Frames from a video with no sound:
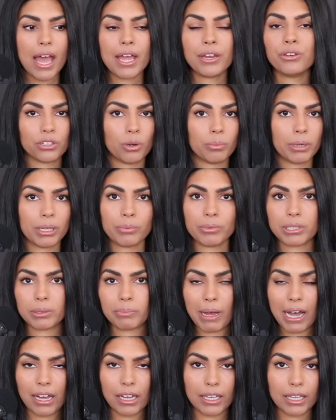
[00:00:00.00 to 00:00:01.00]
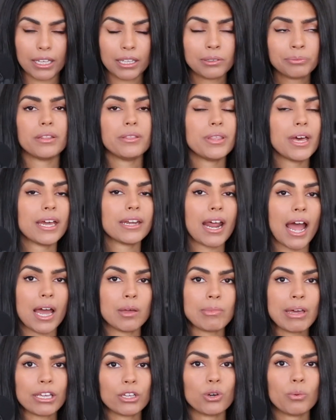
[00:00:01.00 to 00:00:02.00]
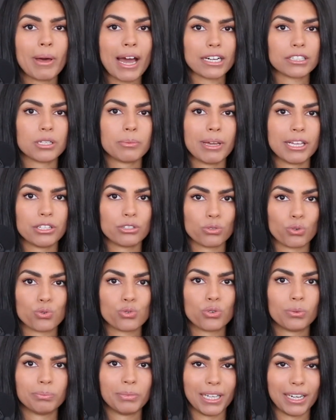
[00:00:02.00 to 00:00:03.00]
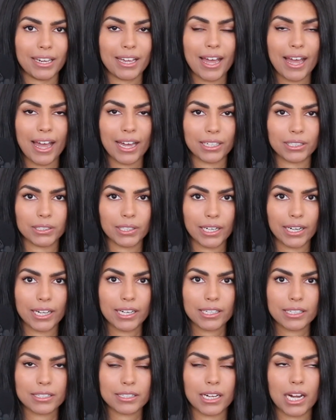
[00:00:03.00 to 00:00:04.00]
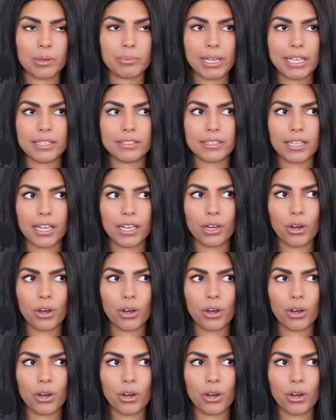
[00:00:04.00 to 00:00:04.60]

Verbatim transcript: and nobody was buying, then I might go back to my social media analytics and I might say,